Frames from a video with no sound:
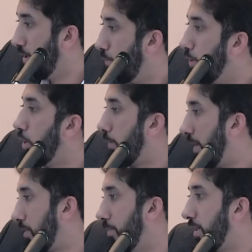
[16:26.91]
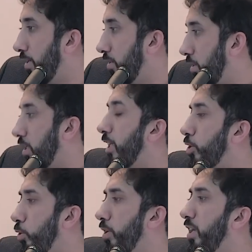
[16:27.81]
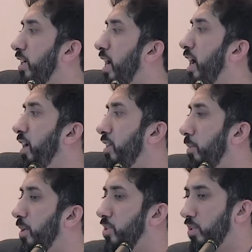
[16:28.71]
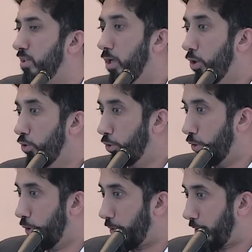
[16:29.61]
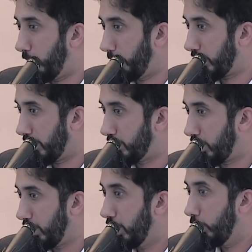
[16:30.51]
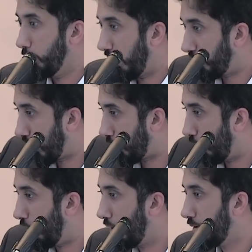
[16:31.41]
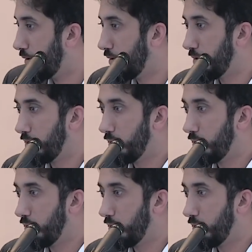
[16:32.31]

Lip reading: When you're about to make a decision, let's do the nikah in the masjid. No, what are people going to say? We have to get a hall.